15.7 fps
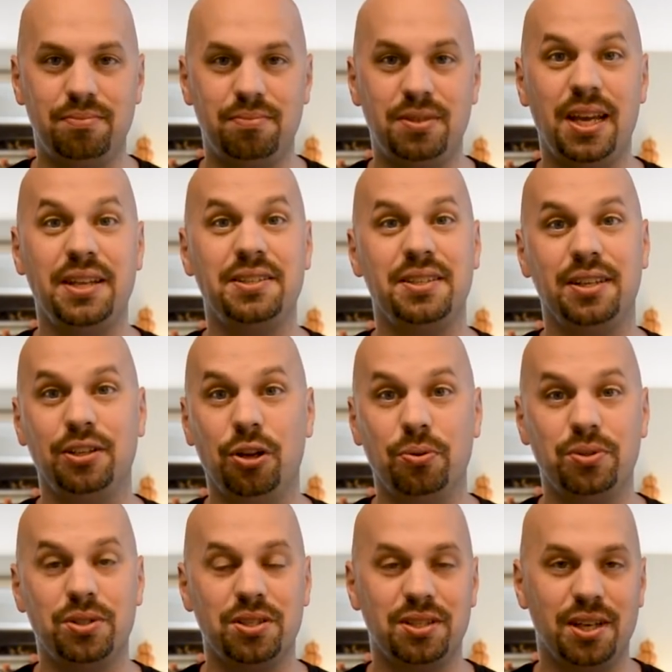tasting
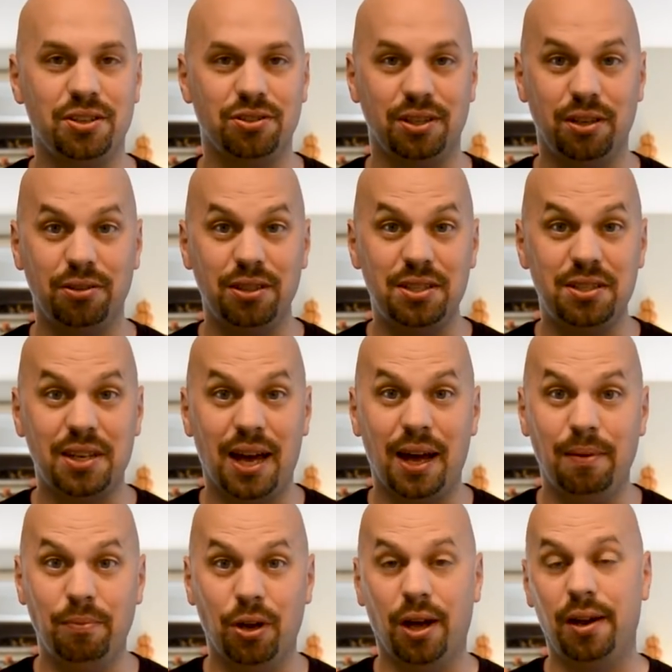notes essentially, or at least
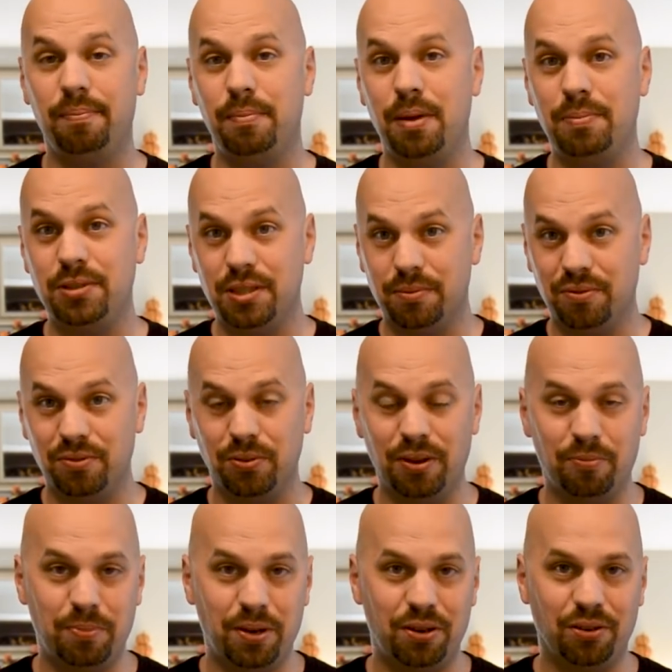I'm not. Maybe some of you
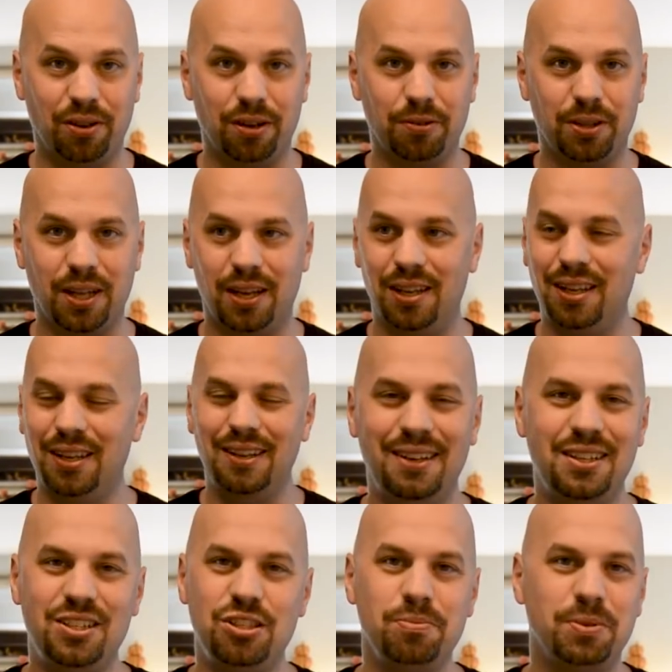have better luck with that.
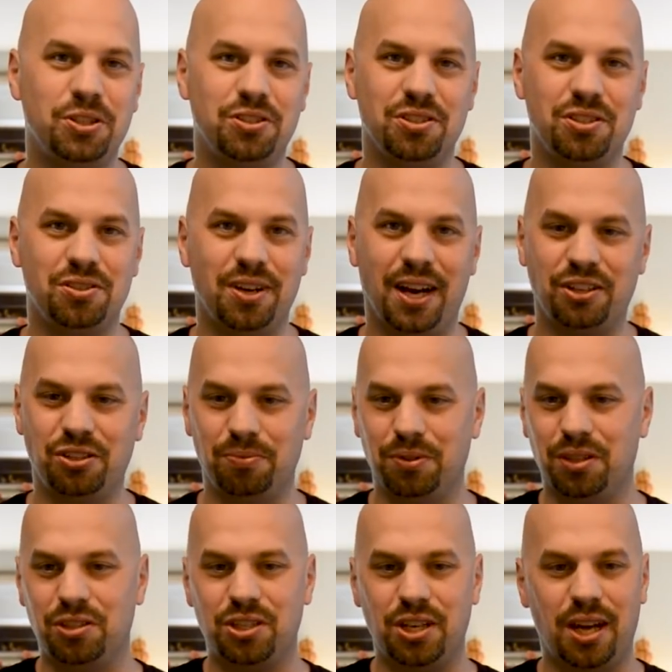It's too much distraction
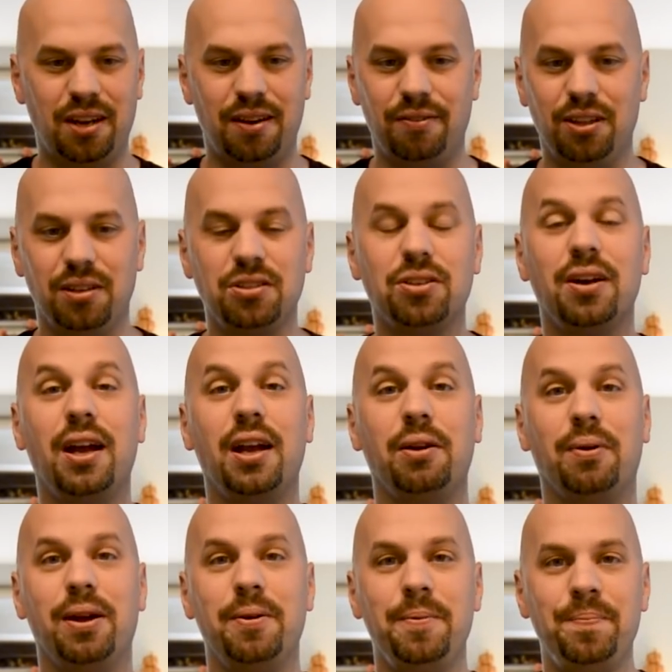with the chat and everything. So
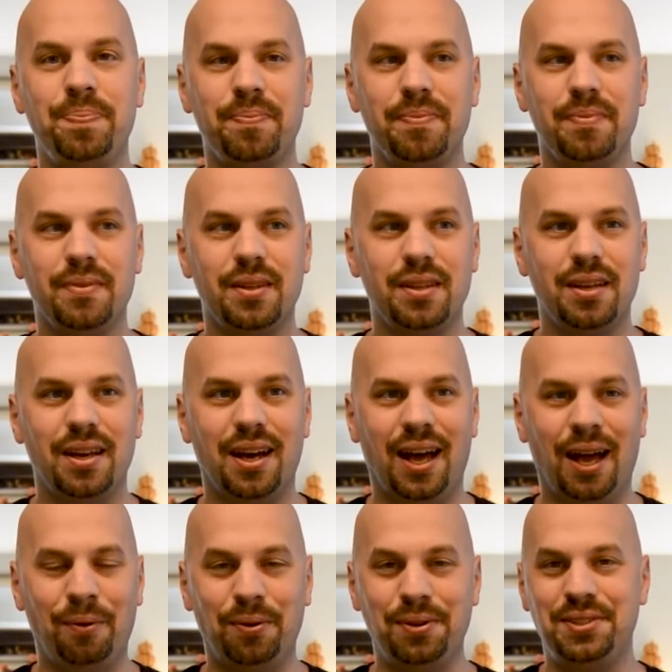anyway,
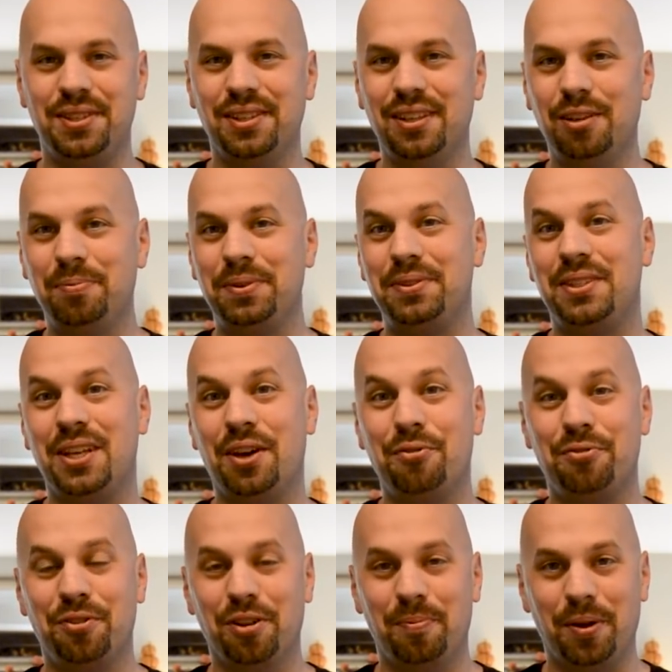I was a little bit
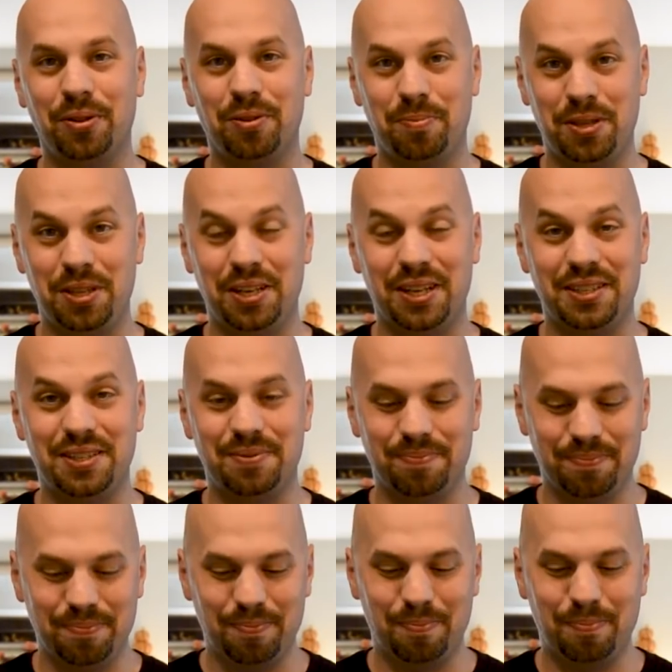doubtful about the
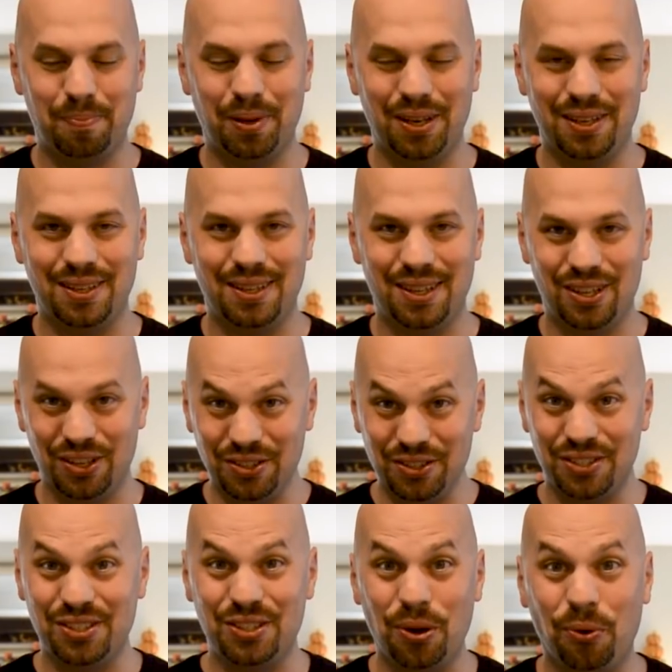peanuts, hmm. but
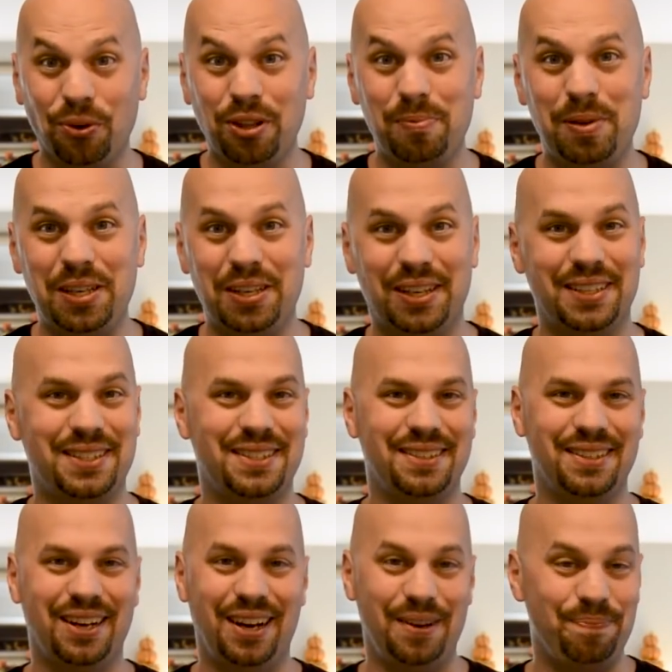there's totally
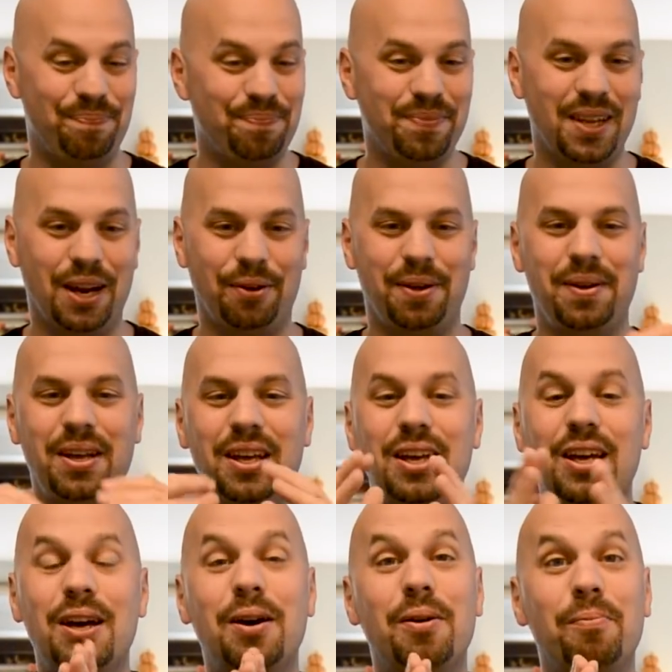peanuts. All right, anyway,
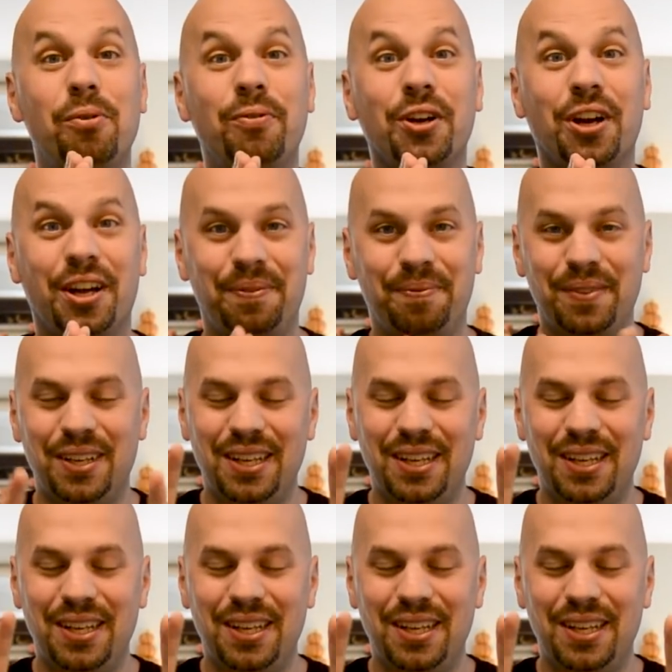moving on.